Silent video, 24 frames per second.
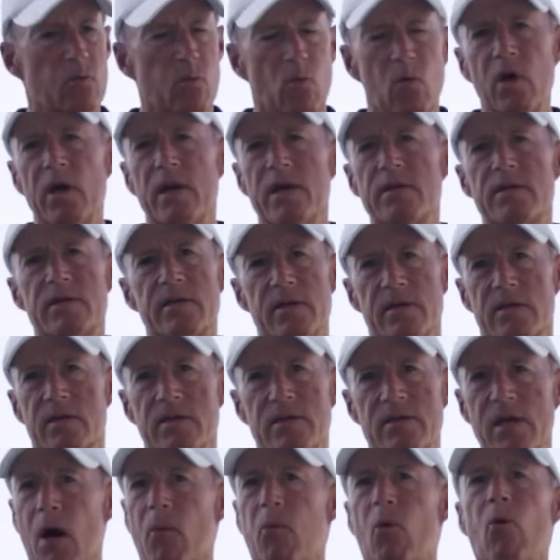what is this
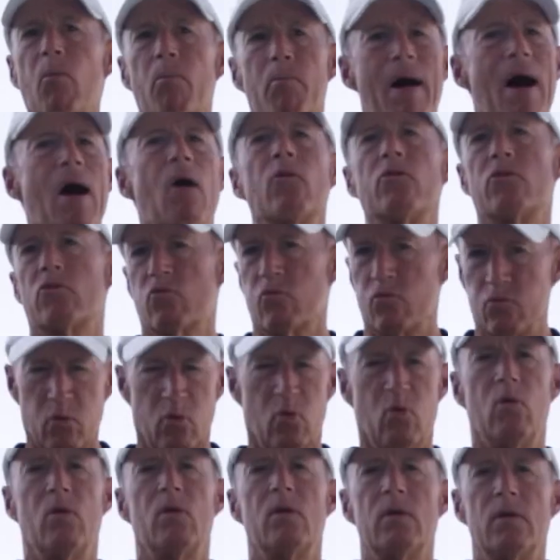double bounce
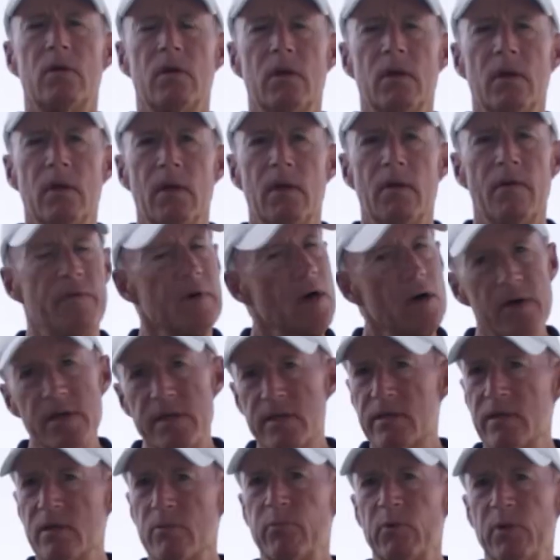rule? Very
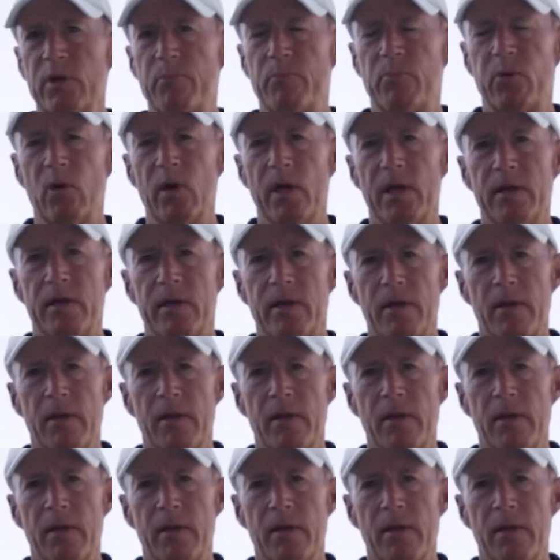simply put,